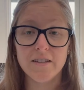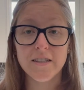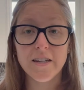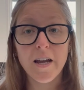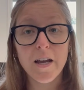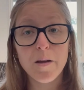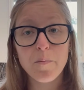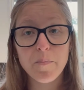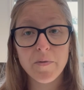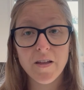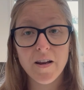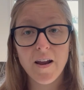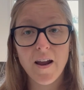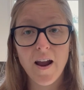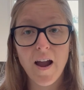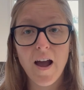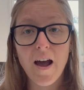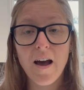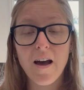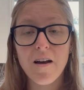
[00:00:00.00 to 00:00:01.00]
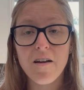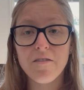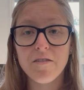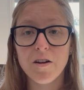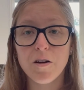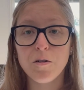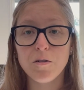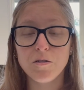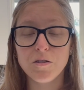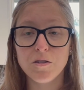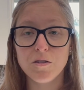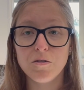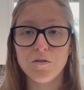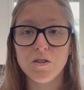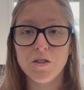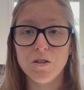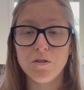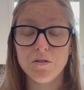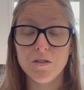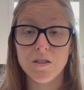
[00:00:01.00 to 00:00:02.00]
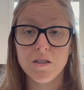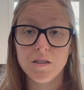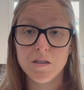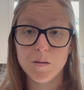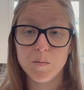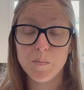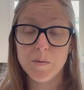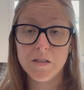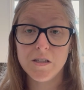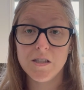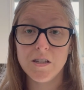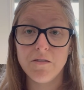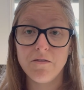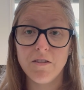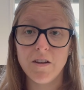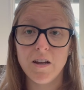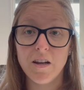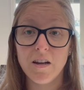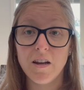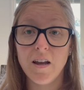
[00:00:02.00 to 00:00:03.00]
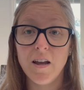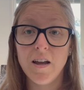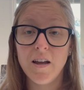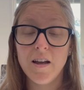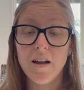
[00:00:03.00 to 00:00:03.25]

type that I have. It also shows the specific